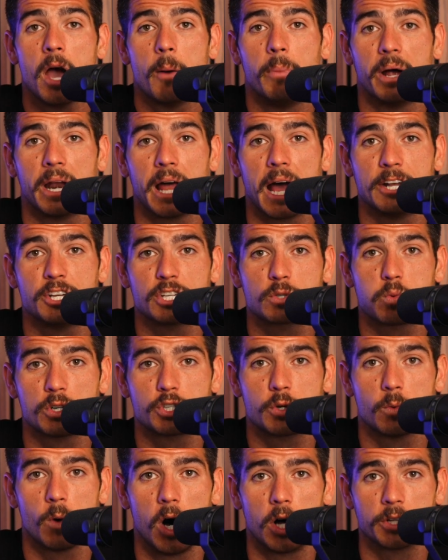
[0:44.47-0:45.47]
But I just
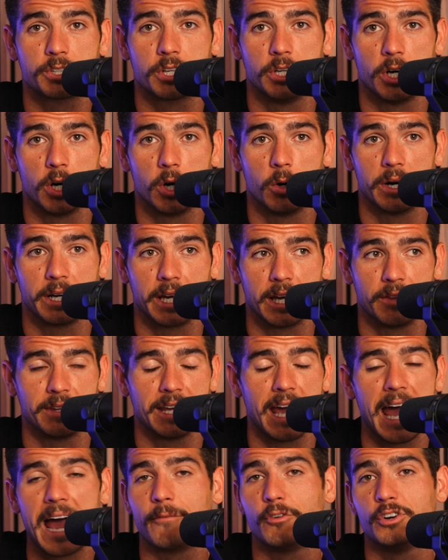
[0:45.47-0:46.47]
want you all to know, again,
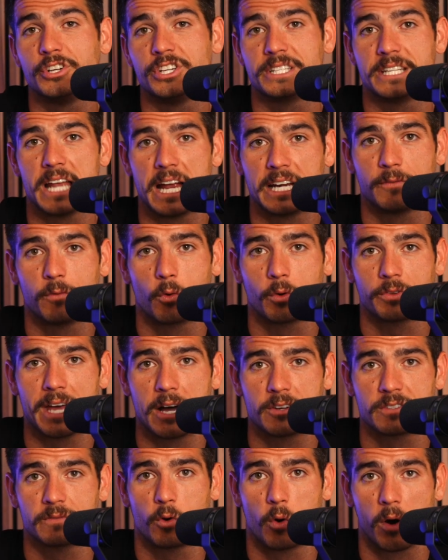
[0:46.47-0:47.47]
the average is
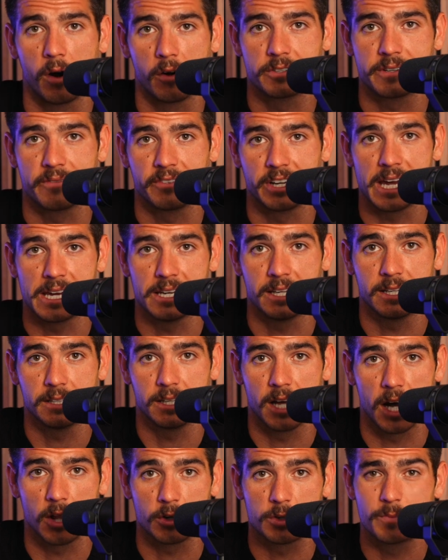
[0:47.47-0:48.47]
$94,478.
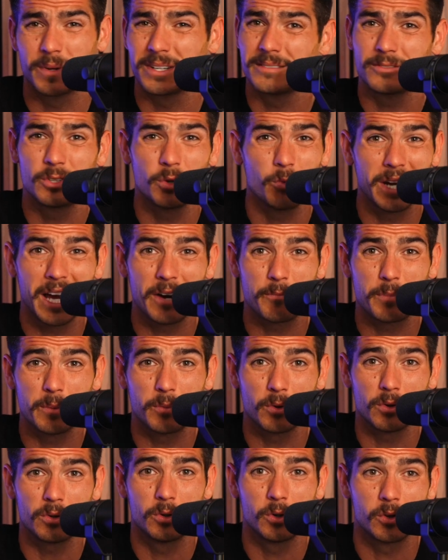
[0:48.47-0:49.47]
But do we have
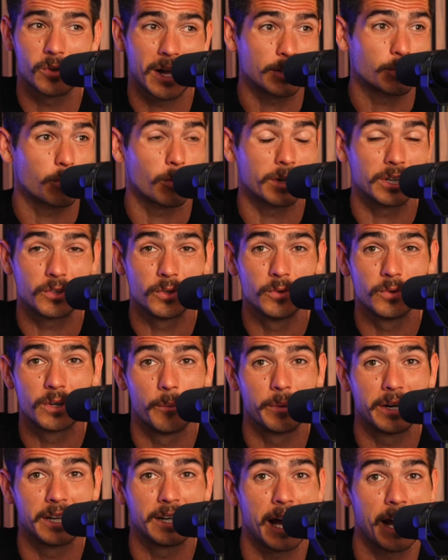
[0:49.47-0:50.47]
people who are like 22
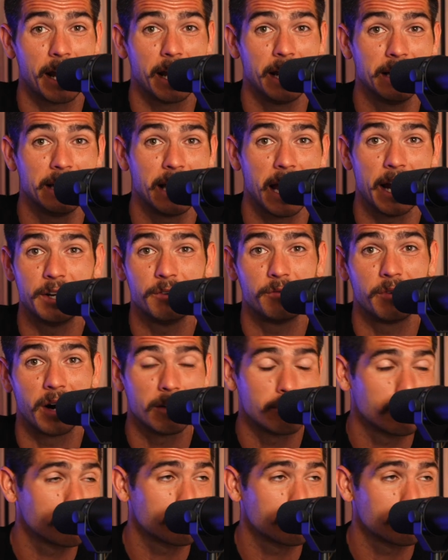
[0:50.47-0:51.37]
coming in at 80, 85?